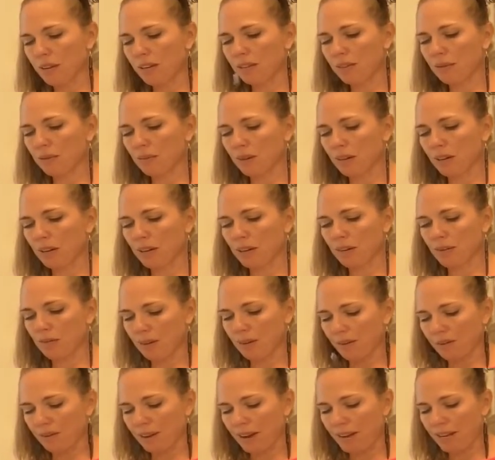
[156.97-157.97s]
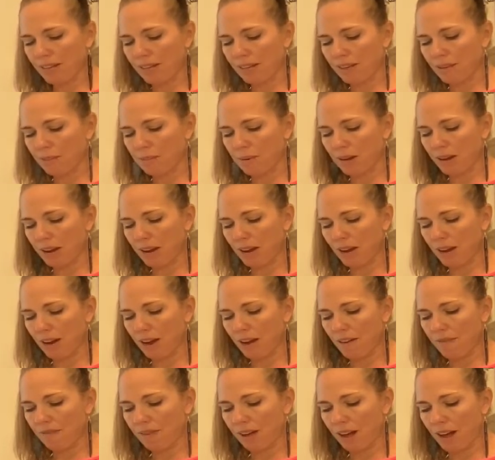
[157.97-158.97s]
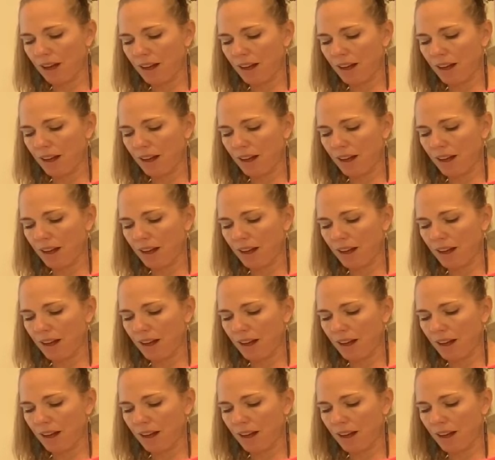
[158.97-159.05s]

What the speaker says: is we're going to erase a pair off